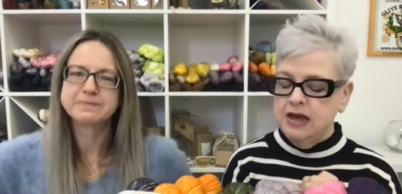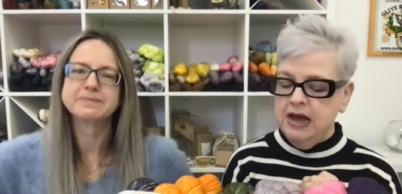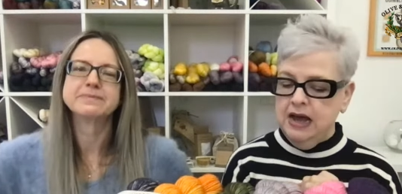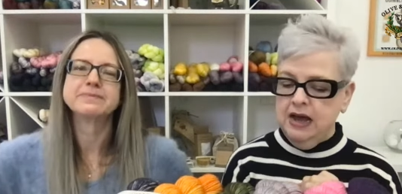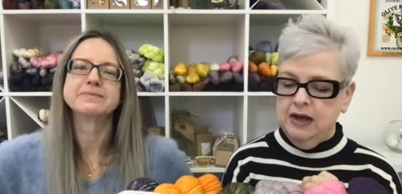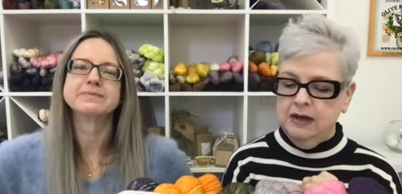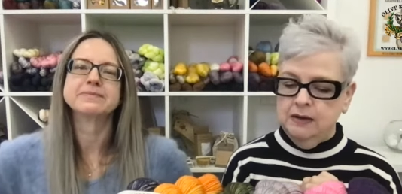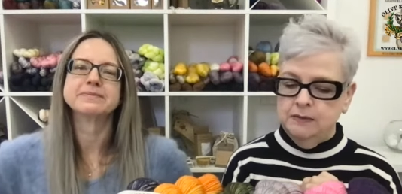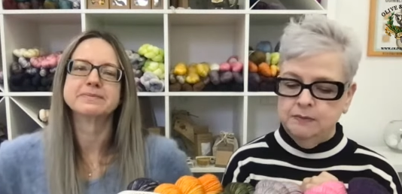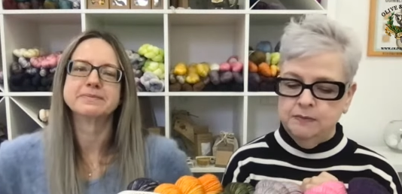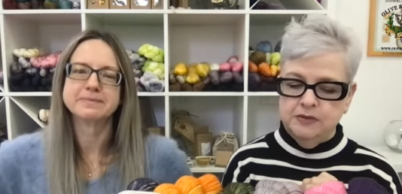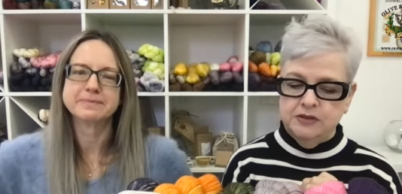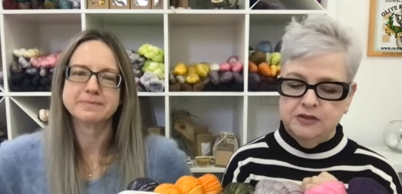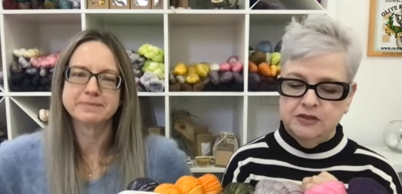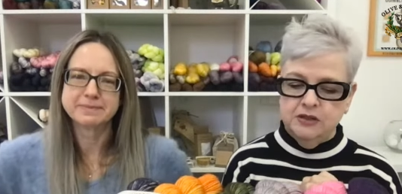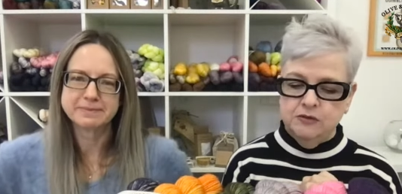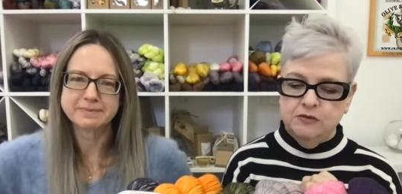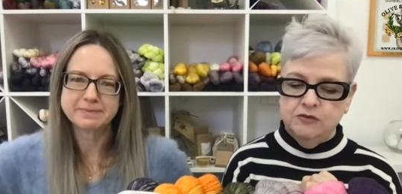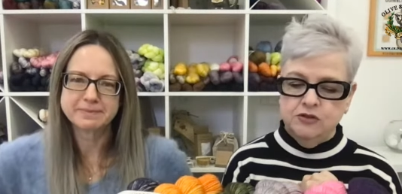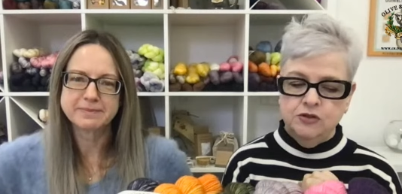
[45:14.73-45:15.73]
Speaker 1: Um,
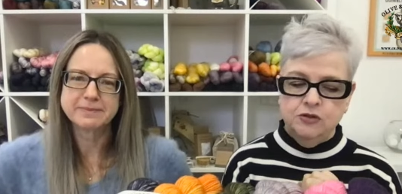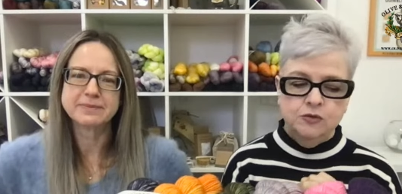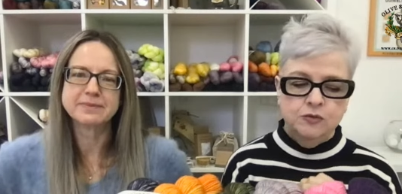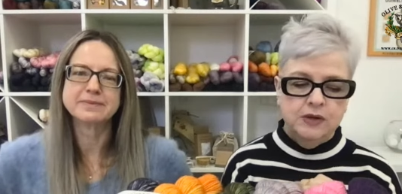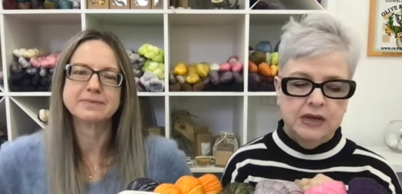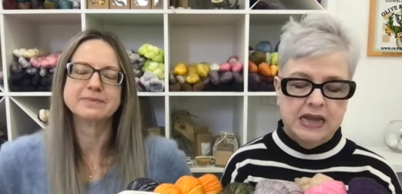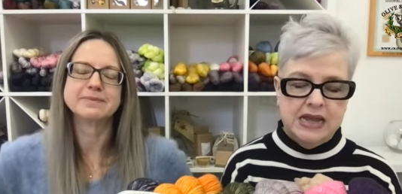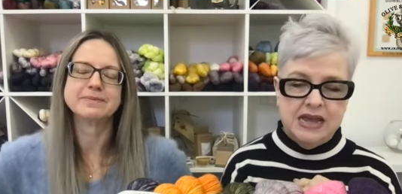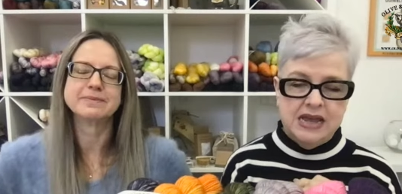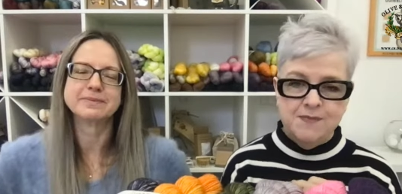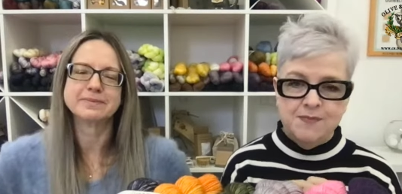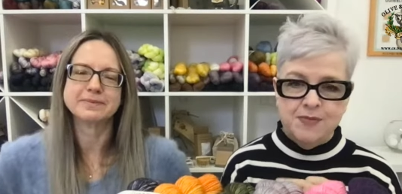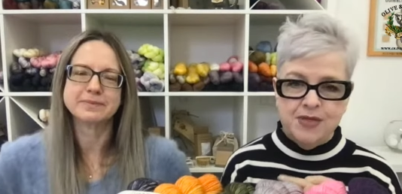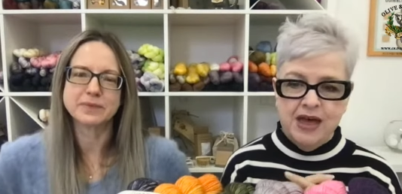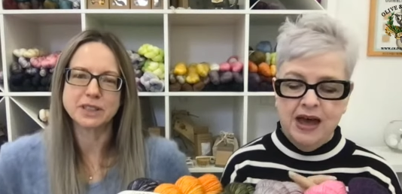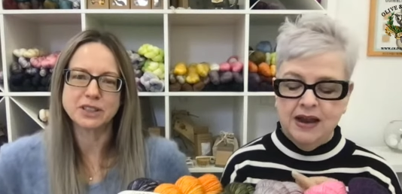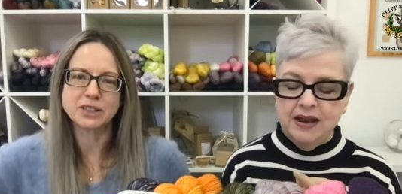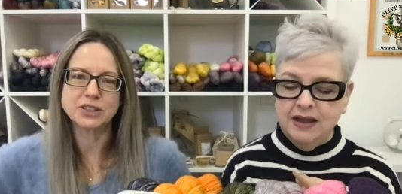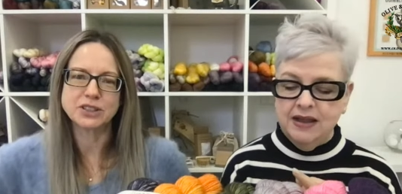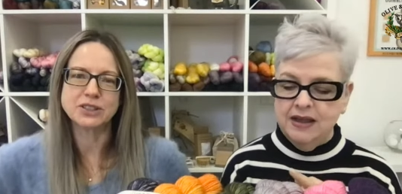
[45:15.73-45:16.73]
so do keep
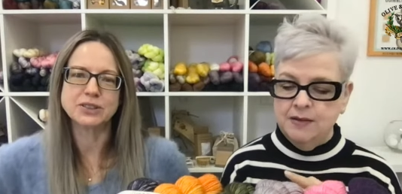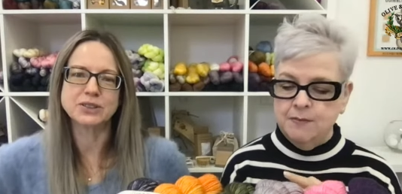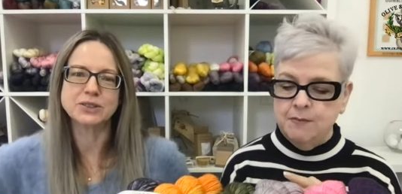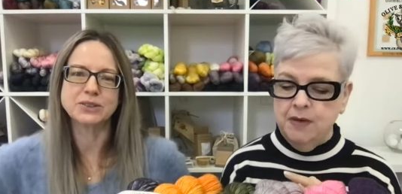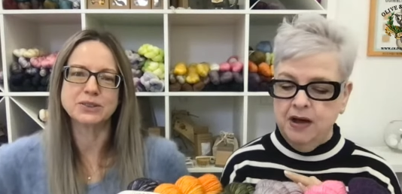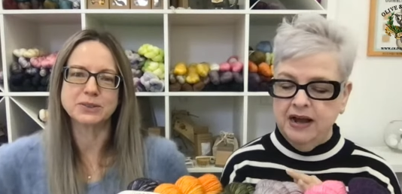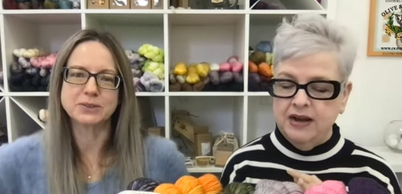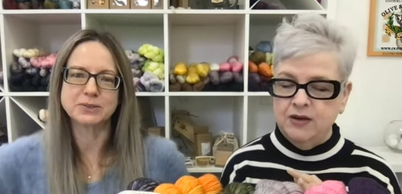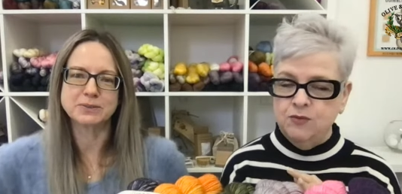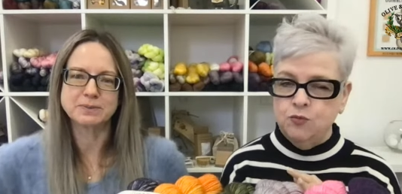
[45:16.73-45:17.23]
that in mind.